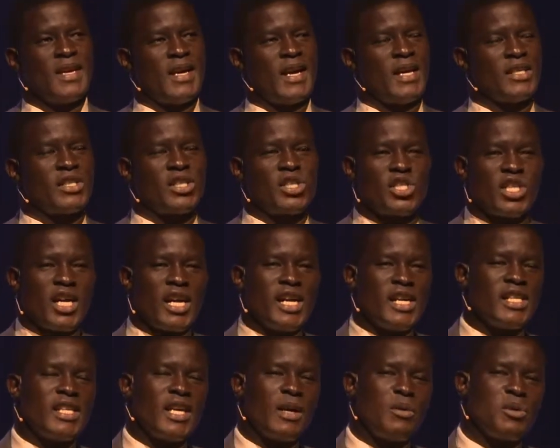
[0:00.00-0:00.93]
As a
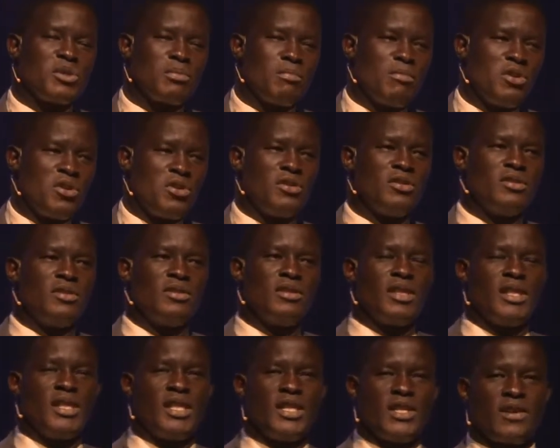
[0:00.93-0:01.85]
child, I was born
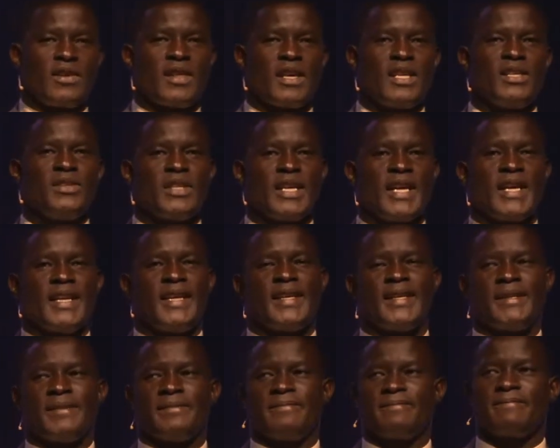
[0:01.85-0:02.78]
in northern Uganda.